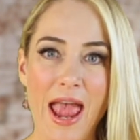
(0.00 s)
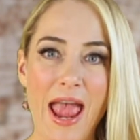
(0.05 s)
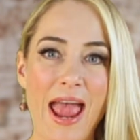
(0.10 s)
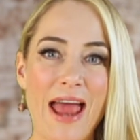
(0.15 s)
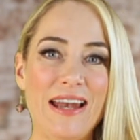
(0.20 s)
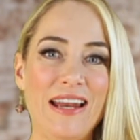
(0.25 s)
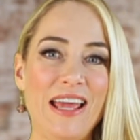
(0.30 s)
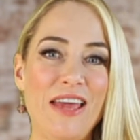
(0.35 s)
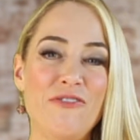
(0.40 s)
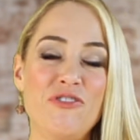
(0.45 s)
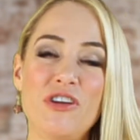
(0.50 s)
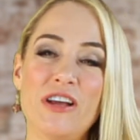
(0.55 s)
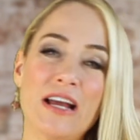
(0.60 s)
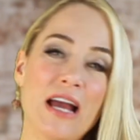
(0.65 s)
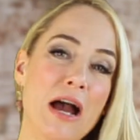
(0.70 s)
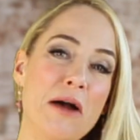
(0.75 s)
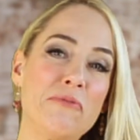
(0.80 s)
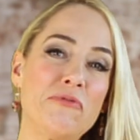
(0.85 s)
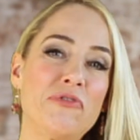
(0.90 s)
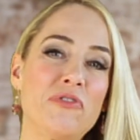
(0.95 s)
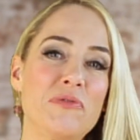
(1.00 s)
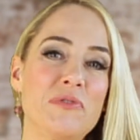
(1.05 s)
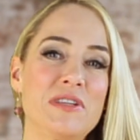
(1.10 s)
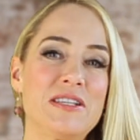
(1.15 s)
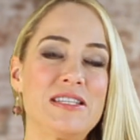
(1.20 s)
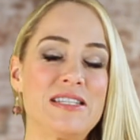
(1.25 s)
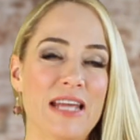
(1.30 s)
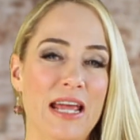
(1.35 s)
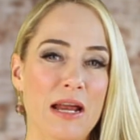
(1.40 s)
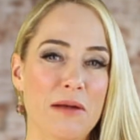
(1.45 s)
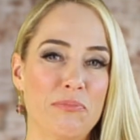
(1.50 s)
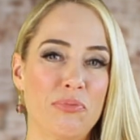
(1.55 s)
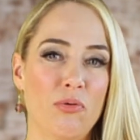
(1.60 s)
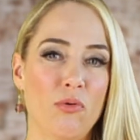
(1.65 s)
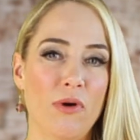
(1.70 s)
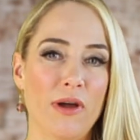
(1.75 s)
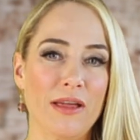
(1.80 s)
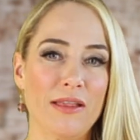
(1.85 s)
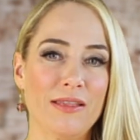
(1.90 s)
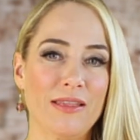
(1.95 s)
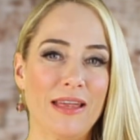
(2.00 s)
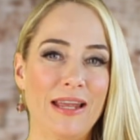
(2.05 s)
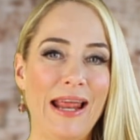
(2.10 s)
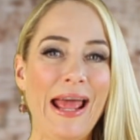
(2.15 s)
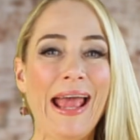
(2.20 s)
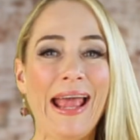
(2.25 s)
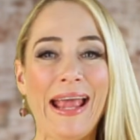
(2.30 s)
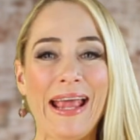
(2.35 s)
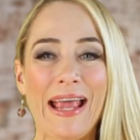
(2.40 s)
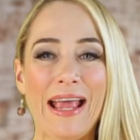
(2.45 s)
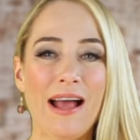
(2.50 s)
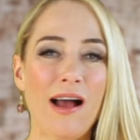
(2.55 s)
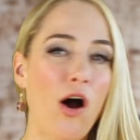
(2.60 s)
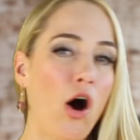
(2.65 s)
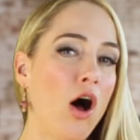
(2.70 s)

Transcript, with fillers: And if you come from the standpoint that, hey,